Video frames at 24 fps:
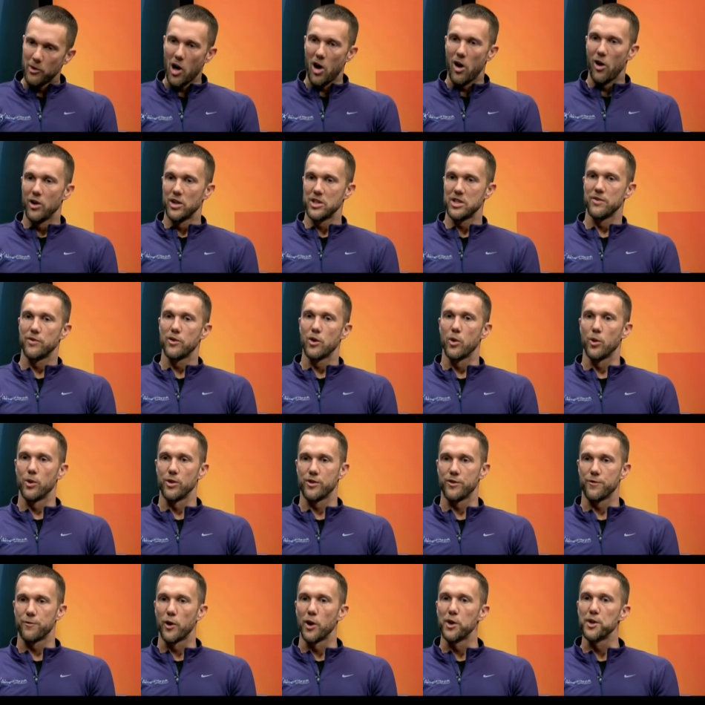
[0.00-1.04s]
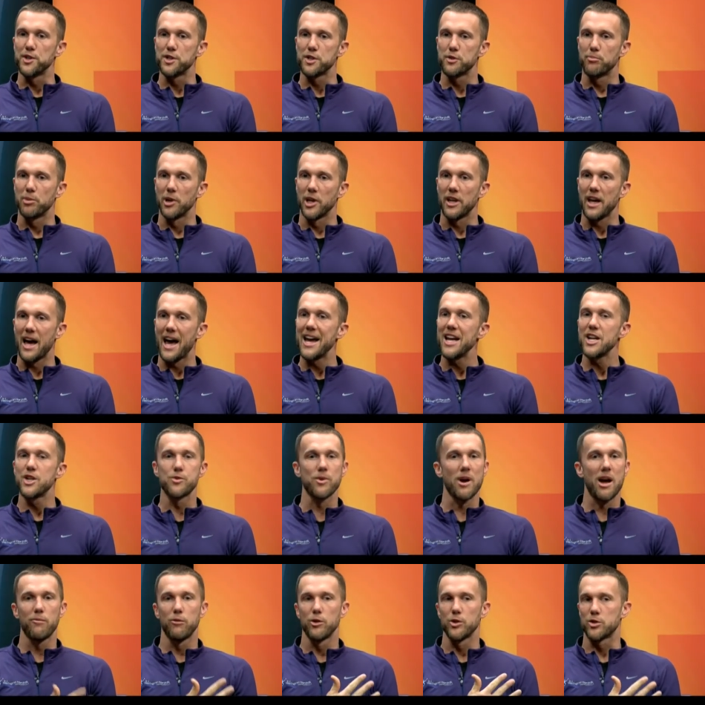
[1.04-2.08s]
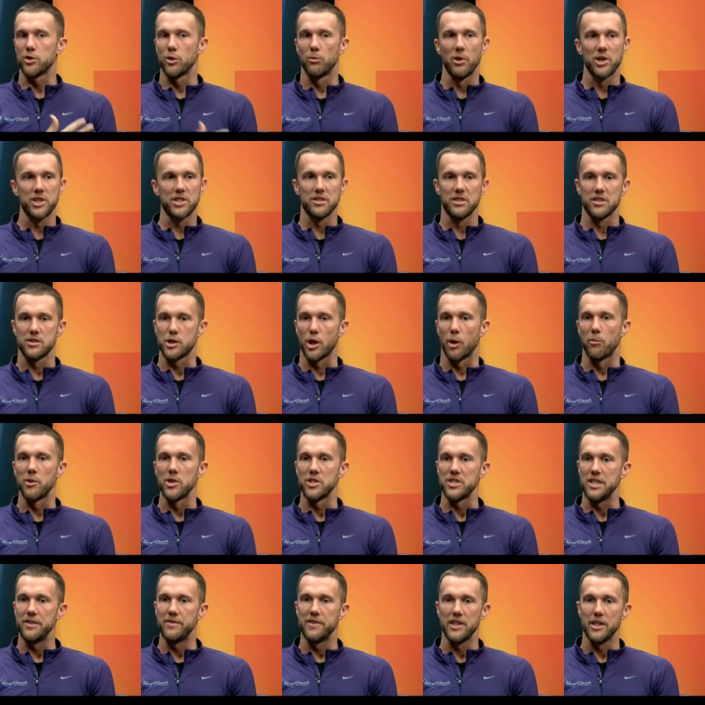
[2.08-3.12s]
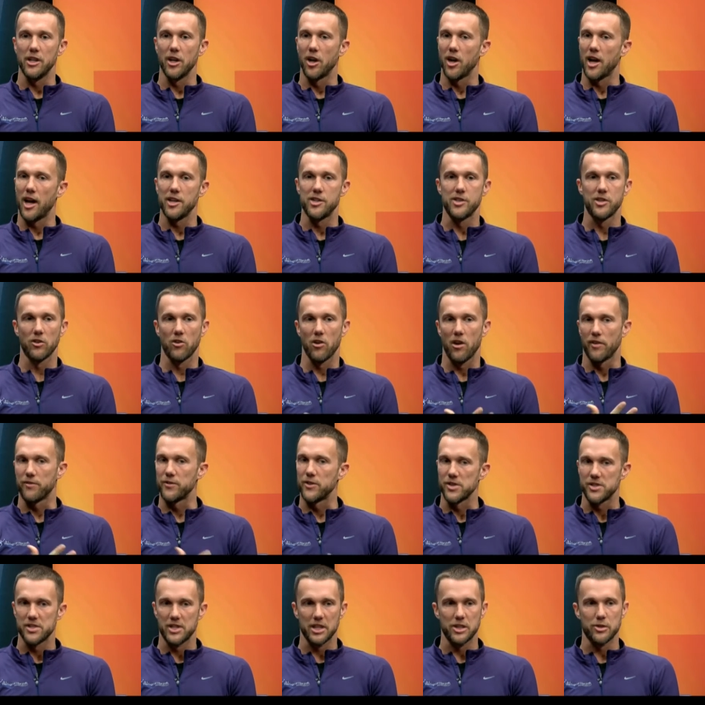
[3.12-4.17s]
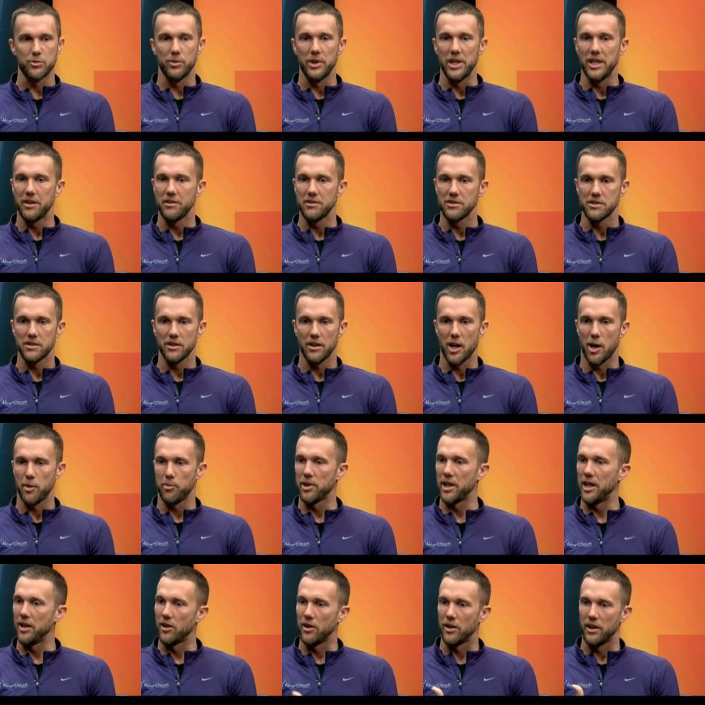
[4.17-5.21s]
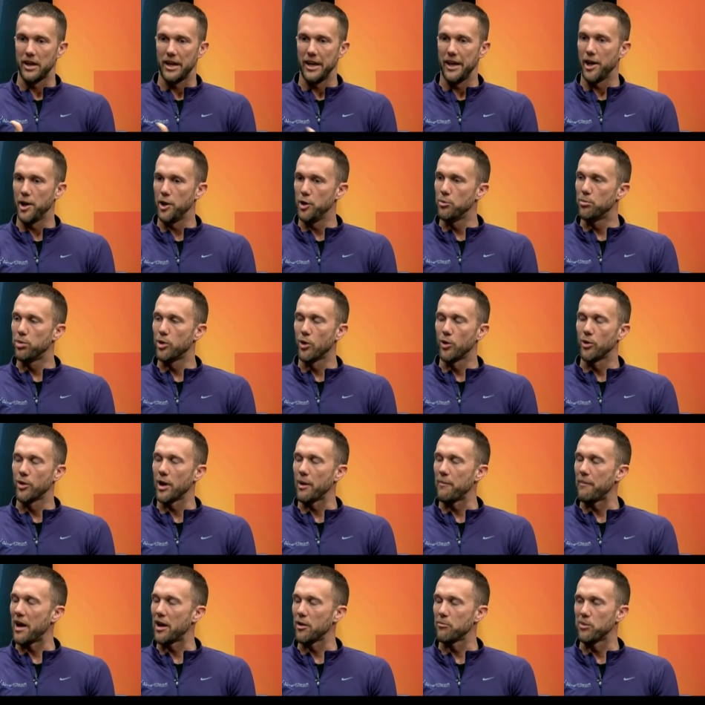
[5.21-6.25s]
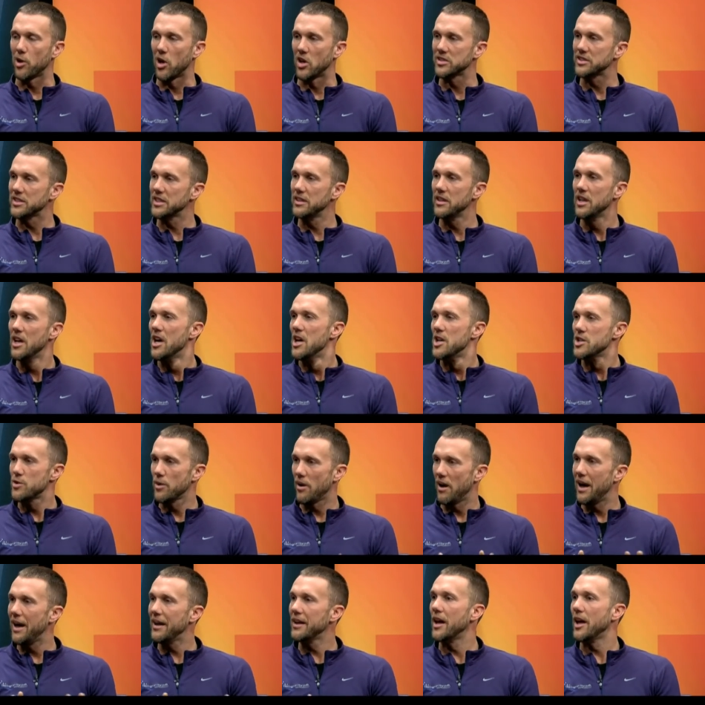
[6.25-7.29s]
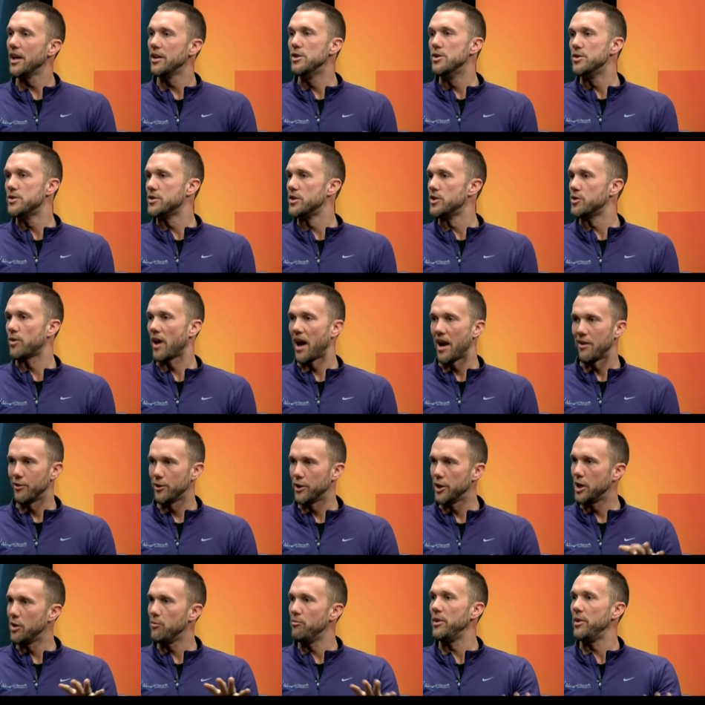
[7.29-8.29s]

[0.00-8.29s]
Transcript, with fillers: college, of course, first, but I had traveled so much in the summers, even young. I took off for six weeks. I played on an AAU program out of Boston. Mm-hmm. So I mm-hmm. had got used to traveling